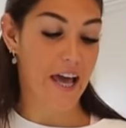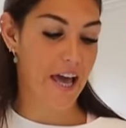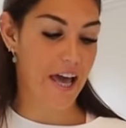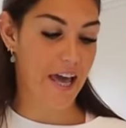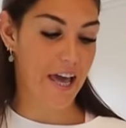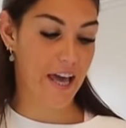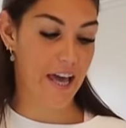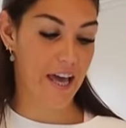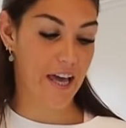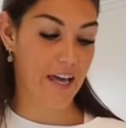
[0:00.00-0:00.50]

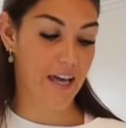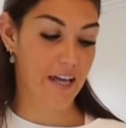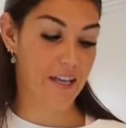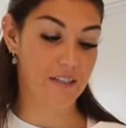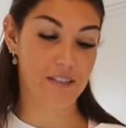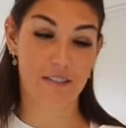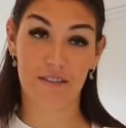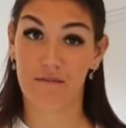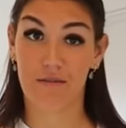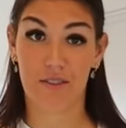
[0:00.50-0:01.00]

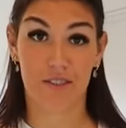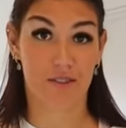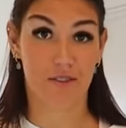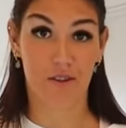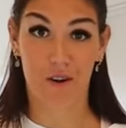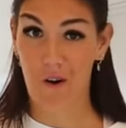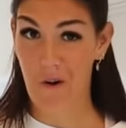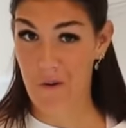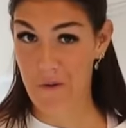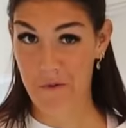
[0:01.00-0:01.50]
and just
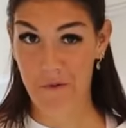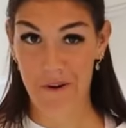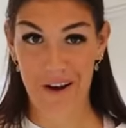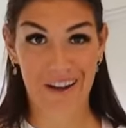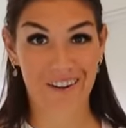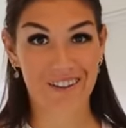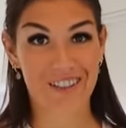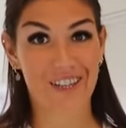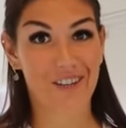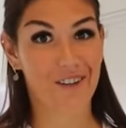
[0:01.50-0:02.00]
all
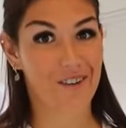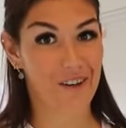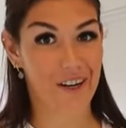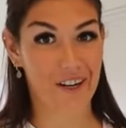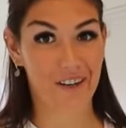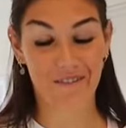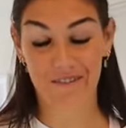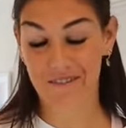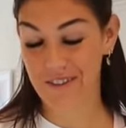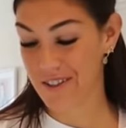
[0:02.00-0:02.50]
around a
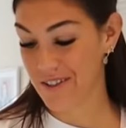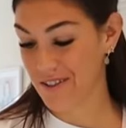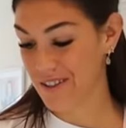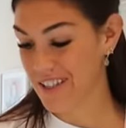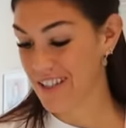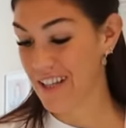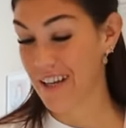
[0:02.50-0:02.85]
great food.